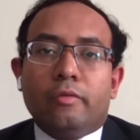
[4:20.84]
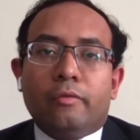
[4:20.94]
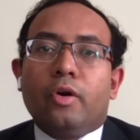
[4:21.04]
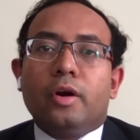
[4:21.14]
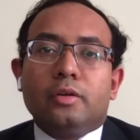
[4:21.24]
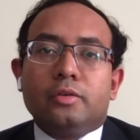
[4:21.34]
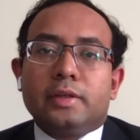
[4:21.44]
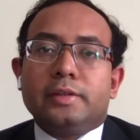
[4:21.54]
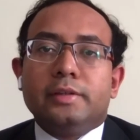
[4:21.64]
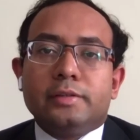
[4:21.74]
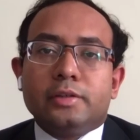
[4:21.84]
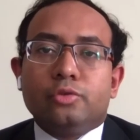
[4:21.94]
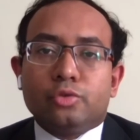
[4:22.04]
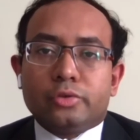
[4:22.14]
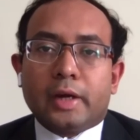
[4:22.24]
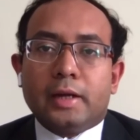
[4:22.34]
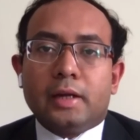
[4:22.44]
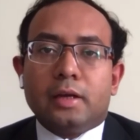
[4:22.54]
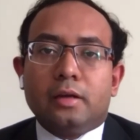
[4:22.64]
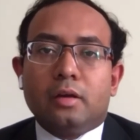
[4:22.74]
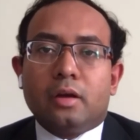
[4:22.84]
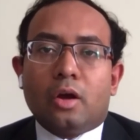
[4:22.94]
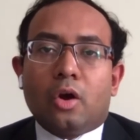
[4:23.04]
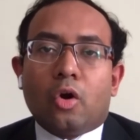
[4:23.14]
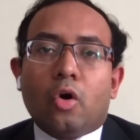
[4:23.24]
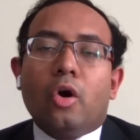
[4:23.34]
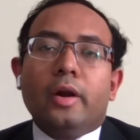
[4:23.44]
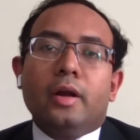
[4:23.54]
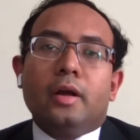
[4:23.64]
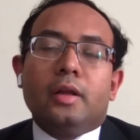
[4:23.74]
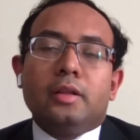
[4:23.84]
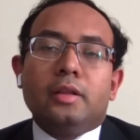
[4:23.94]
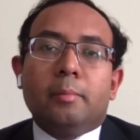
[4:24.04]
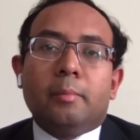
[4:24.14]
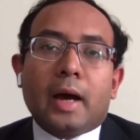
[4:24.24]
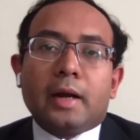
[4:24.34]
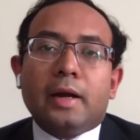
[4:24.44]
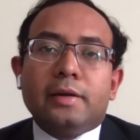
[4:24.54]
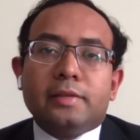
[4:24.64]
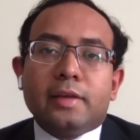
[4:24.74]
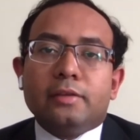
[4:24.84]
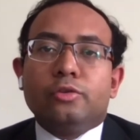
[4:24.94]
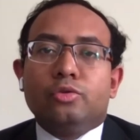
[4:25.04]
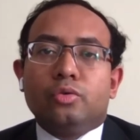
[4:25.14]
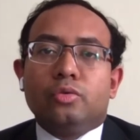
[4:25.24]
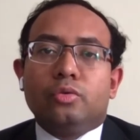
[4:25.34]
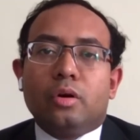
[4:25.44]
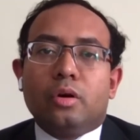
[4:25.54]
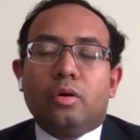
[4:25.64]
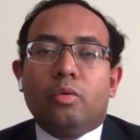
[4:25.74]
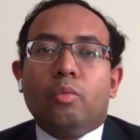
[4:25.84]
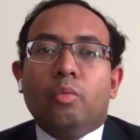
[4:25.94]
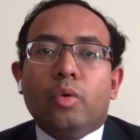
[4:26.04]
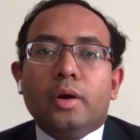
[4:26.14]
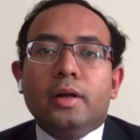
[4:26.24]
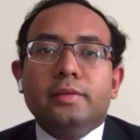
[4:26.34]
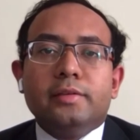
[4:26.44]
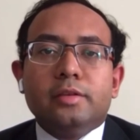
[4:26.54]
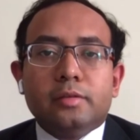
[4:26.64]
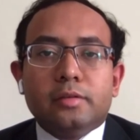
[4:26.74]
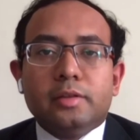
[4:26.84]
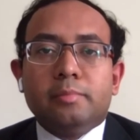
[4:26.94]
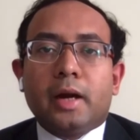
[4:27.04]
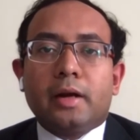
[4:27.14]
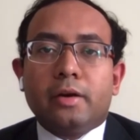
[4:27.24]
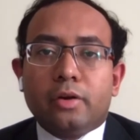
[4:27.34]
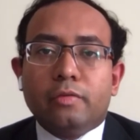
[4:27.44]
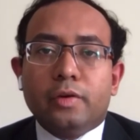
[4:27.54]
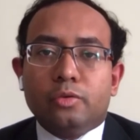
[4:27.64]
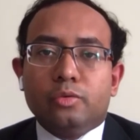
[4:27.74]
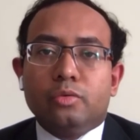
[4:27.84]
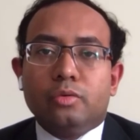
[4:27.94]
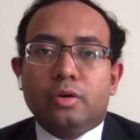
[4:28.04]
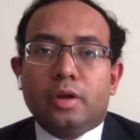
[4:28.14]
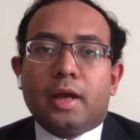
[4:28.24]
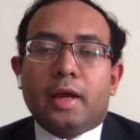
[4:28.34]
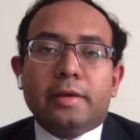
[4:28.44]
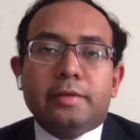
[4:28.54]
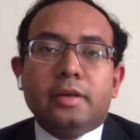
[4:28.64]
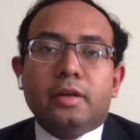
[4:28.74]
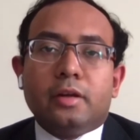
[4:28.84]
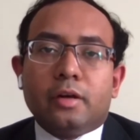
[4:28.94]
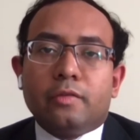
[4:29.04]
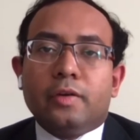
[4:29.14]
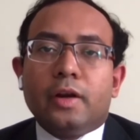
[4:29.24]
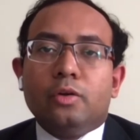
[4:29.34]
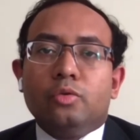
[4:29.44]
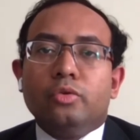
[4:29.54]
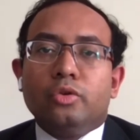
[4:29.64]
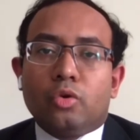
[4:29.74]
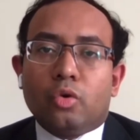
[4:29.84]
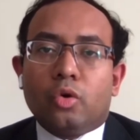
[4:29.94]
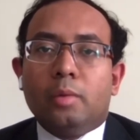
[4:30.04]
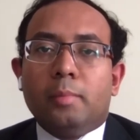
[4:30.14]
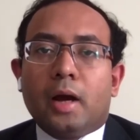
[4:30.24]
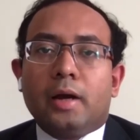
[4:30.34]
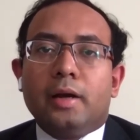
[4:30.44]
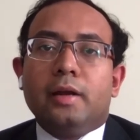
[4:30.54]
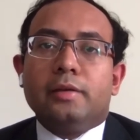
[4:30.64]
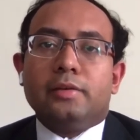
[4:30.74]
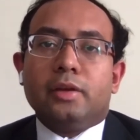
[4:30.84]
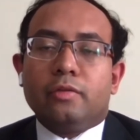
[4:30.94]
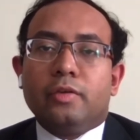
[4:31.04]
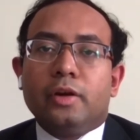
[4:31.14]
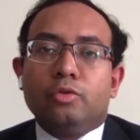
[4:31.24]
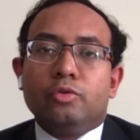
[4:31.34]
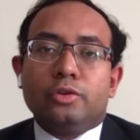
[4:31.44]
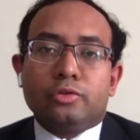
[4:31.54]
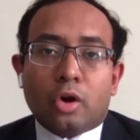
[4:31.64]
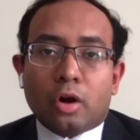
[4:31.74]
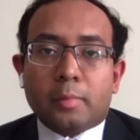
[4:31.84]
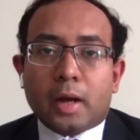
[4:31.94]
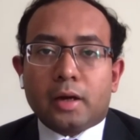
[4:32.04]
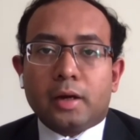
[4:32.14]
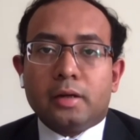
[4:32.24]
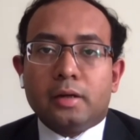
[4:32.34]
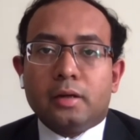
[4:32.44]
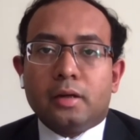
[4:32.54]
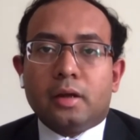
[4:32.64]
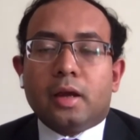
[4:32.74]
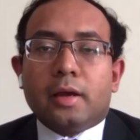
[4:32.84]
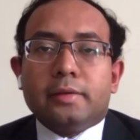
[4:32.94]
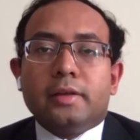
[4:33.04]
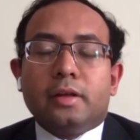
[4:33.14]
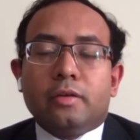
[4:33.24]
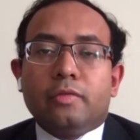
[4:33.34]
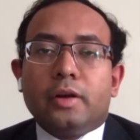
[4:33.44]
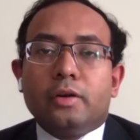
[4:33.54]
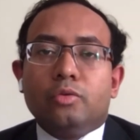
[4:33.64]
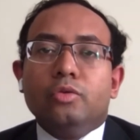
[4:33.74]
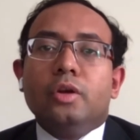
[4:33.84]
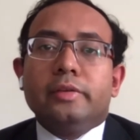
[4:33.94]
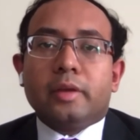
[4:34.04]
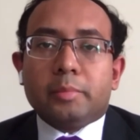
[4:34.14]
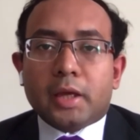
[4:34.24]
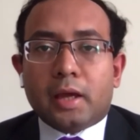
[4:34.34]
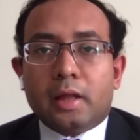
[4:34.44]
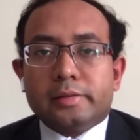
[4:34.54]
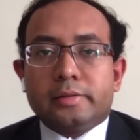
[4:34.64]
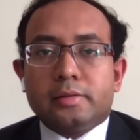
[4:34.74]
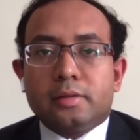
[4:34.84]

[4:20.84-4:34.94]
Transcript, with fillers: for such and such society or the market says so, what does this, this market refer to? Is he referring to your local market? Is he referring to the stock market? Is he referring to something else?